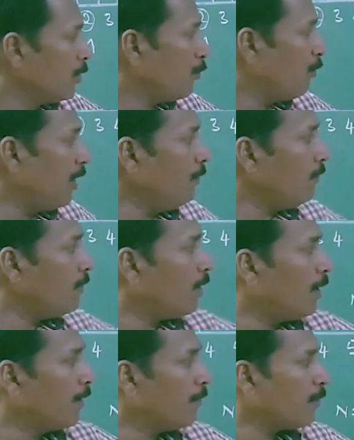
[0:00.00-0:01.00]

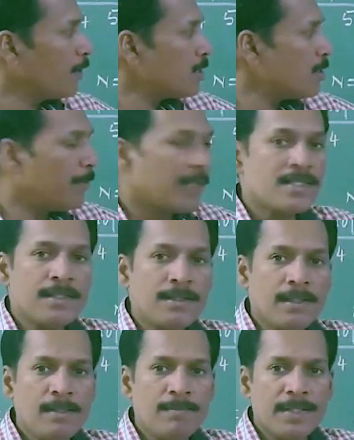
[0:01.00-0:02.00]
12 and what is the present
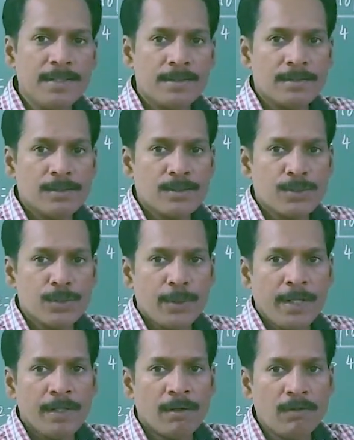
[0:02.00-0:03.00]
element? So
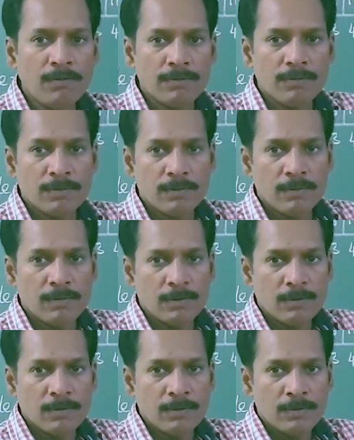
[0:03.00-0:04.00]
A of
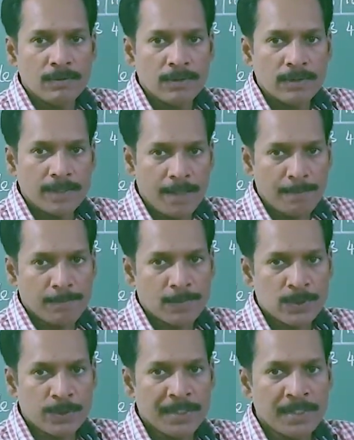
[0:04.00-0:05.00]

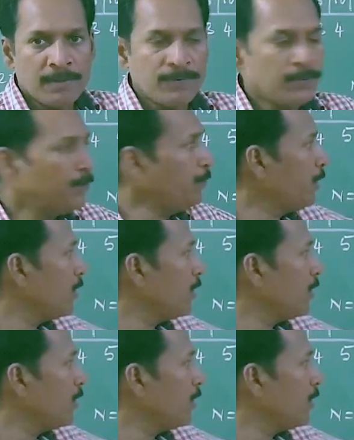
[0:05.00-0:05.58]
m. So A of 2